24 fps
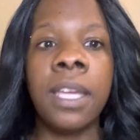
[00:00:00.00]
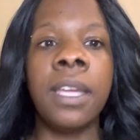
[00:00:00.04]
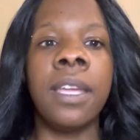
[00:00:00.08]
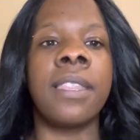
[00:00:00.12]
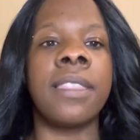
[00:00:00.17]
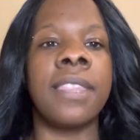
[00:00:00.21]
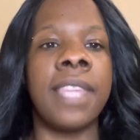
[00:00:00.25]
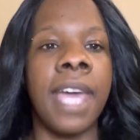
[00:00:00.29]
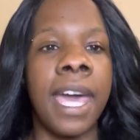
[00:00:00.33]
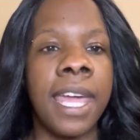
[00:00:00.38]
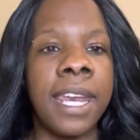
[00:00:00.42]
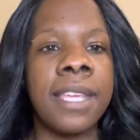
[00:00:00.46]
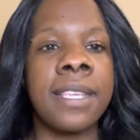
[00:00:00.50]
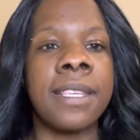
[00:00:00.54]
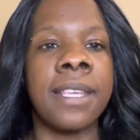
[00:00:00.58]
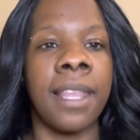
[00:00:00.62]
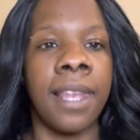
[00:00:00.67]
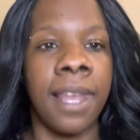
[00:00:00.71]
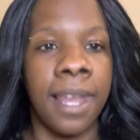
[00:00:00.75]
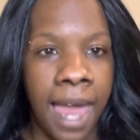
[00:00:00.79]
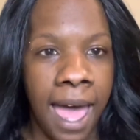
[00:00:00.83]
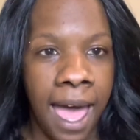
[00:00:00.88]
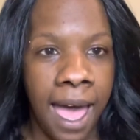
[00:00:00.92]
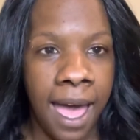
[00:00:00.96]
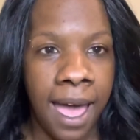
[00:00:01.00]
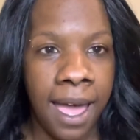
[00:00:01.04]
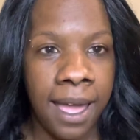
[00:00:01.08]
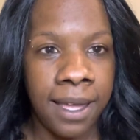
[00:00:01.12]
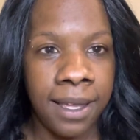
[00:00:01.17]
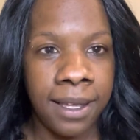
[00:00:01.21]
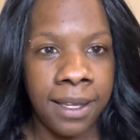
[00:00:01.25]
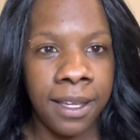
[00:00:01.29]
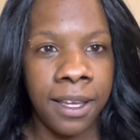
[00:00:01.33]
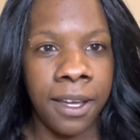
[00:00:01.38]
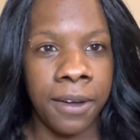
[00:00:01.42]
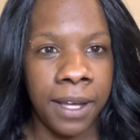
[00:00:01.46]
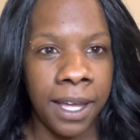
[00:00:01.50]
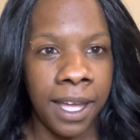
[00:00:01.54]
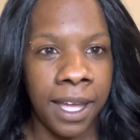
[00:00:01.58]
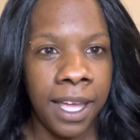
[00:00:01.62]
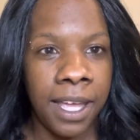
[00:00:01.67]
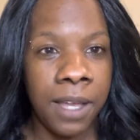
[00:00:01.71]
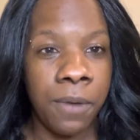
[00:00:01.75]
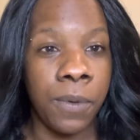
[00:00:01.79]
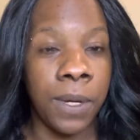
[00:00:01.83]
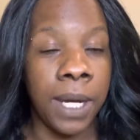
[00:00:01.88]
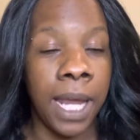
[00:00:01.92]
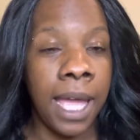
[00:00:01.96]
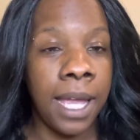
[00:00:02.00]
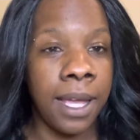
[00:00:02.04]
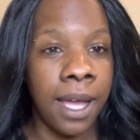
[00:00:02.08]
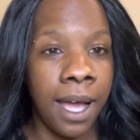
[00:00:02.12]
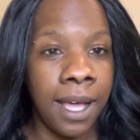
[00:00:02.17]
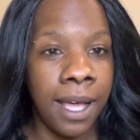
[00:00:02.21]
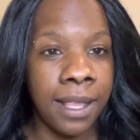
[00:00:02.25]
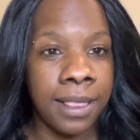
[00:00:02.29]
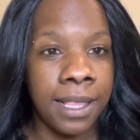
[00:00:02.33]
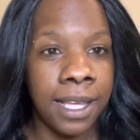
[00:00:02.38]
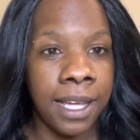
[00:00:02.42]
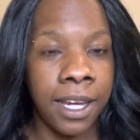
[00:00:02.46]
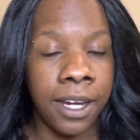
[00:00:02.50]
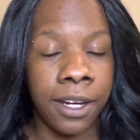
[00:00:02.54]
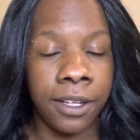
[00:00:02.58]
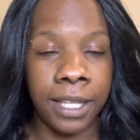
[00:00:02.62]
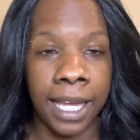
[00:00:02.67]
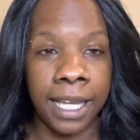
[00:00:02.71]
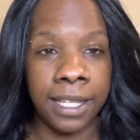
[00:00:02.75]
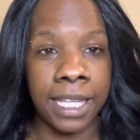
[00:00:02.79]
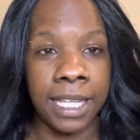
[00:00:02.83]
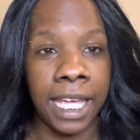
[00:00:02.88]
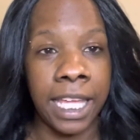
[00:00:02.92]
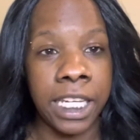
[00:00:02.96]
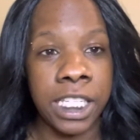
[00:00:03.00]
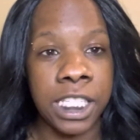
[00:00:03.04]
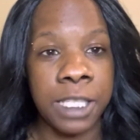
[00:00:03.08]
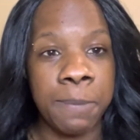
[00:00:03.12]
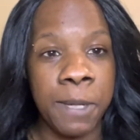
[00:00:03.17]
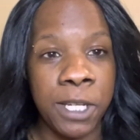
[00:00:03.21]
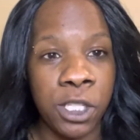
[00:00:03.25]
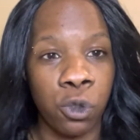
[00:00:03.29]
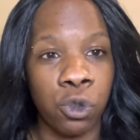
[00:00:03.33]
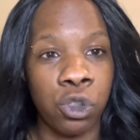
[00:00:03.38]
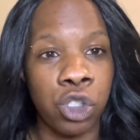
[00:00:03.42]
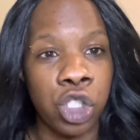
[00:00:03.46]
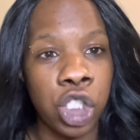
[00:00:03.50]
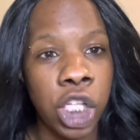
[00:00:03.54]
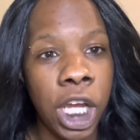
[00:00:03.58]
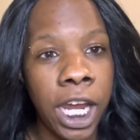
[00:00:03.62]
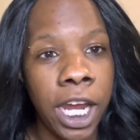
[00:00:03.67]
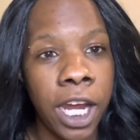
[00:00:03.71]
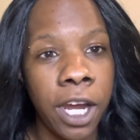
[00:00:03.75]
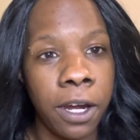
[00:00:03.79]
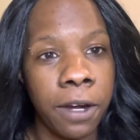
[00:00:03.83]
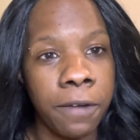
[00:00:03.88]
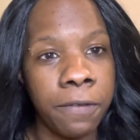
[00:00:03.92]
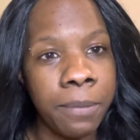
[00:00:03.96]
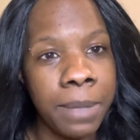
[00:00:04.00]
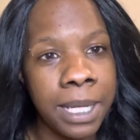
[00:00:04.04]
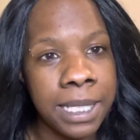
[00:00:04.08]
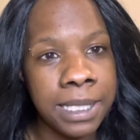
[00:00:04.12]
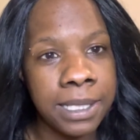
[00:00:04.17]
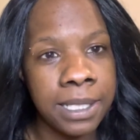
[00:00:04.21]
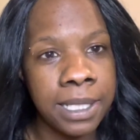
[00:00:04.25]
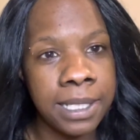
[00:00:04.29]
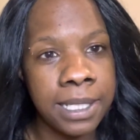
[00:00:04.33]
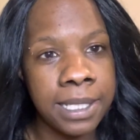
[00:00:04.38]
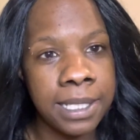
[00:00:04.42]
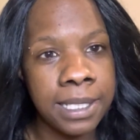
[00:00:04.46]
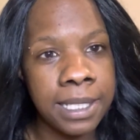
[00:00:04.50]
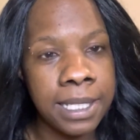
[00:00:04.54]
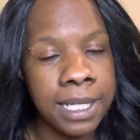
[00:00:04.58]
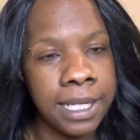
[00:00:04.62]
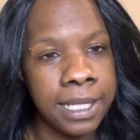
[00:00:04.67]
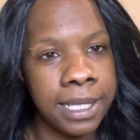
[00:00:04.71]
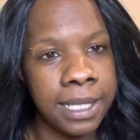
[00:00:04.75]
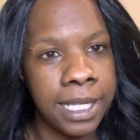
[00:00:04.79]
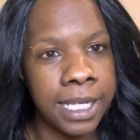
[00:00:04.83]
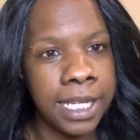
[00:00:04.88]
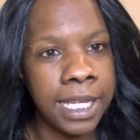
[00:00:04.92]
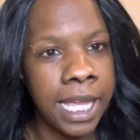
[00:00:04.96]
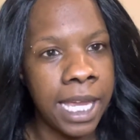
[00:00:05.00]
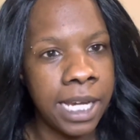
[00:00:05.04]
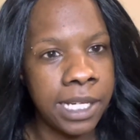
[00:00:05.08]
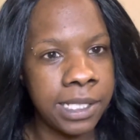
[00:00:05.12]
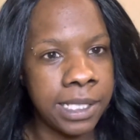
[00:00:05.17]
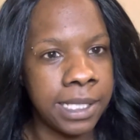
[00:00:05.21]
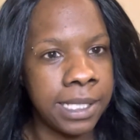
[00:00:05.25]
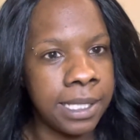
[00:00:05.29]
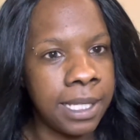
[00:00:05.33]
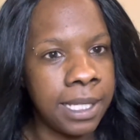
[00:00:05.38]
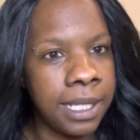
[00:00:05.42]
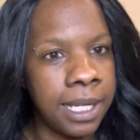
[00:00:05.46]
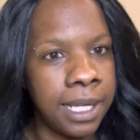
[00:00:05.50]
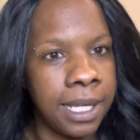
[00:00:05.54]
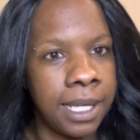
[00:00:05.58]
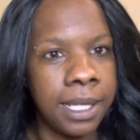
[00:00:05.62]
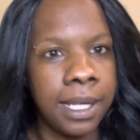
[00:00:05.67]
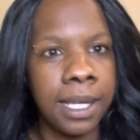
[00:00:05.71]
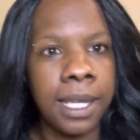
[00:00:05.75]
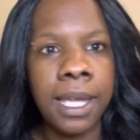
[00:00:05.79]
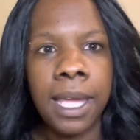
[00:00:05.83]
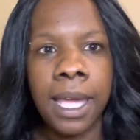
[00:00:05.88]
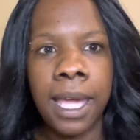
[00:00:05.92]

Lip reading: That is a lie. Okay. When I got there, like they had a special chair for my son to sit in that he actually sit in.